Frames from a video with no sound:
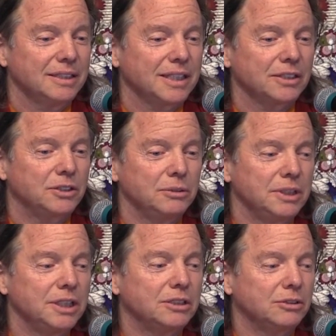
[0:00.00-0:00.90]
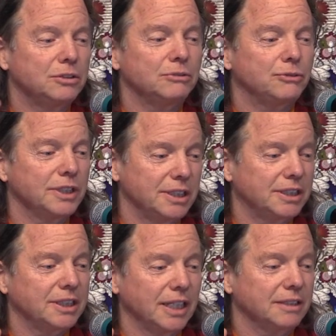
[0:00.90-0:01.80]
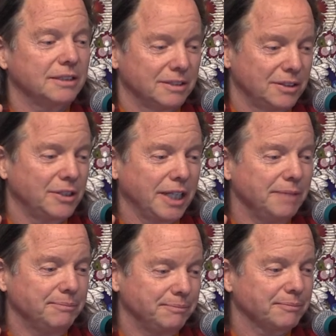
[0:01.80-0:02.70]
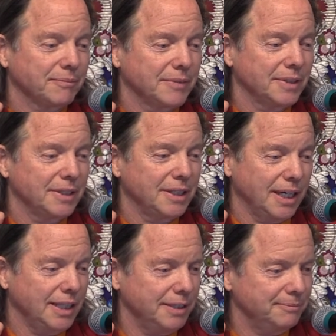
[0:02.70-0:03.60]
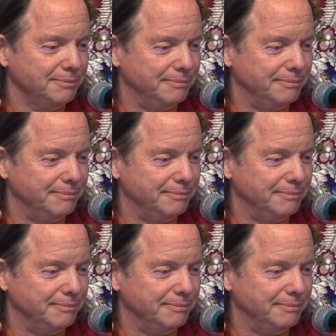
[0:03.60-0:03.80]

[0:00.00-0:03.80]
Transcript: that you need to do for each sign. Okay? Got it?